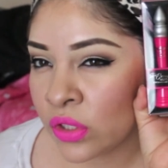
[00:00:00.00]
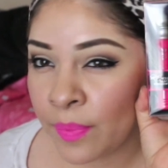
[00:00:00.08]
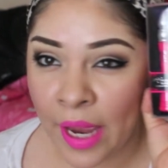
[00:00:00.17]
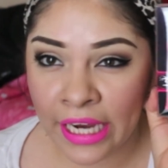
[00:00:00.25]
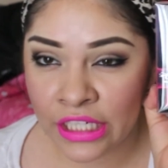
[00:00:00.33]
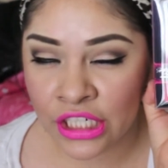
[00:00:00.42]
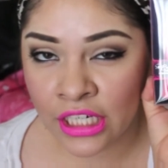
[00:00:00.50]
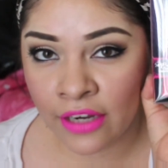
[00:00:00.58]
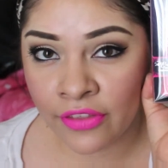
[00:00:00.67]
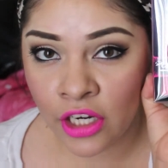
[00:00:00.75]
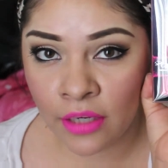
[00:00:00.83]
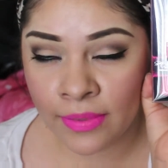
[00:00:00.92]
packaging
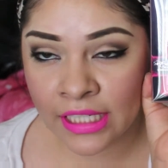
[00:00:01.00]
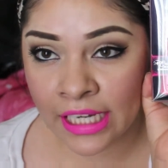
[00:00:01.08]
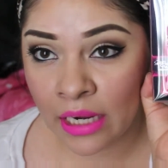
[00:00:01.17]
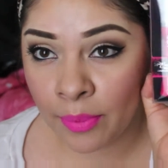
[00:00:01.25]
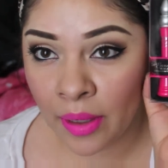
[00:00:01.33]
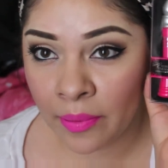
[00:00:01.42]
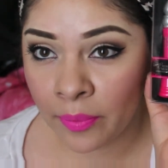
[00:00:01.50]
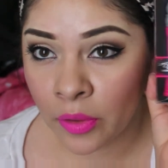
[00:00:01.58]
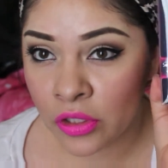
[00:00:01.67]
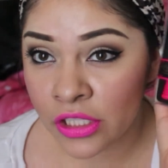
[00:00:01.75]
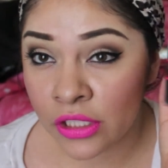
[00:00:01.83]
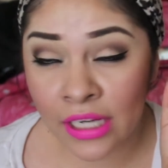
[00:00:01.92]
of the Urban Decay primer
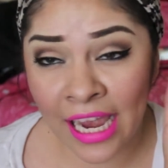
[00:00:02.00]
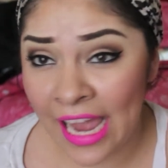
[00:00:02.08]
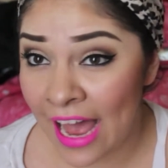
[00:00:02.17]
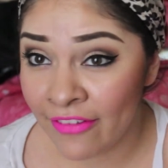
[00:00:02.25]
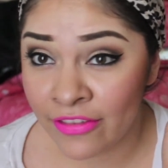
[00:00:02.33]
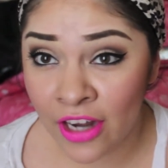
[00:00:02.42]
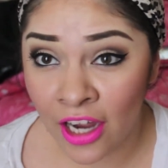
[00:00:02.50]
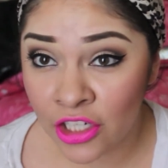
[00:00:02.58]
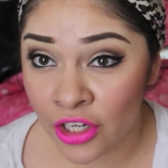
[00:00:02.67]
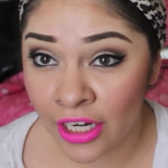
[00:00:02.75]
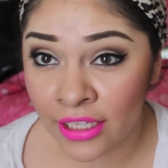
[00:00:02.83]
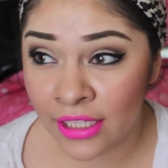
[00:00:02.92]
potion. I have not
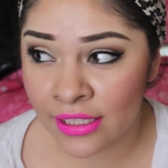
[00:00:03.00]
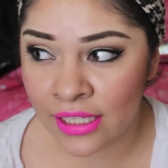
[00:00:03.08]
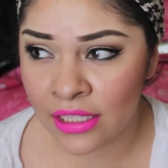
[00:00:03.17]
tried this.